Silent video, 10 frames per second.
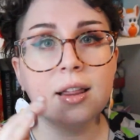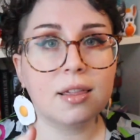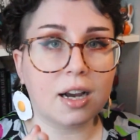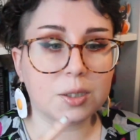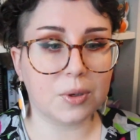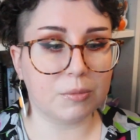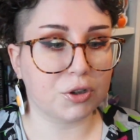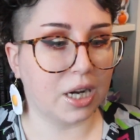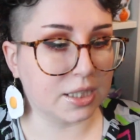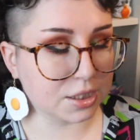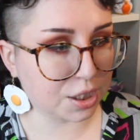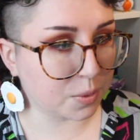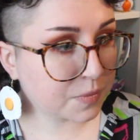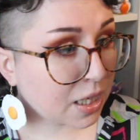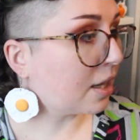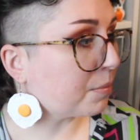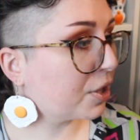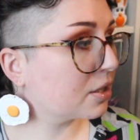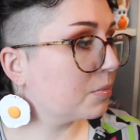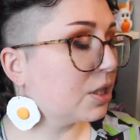that's what I'm trying to do. That
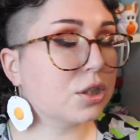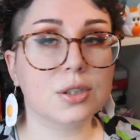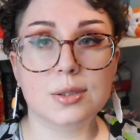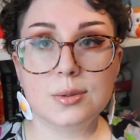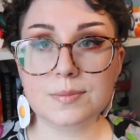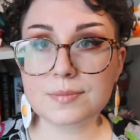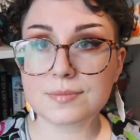brings me to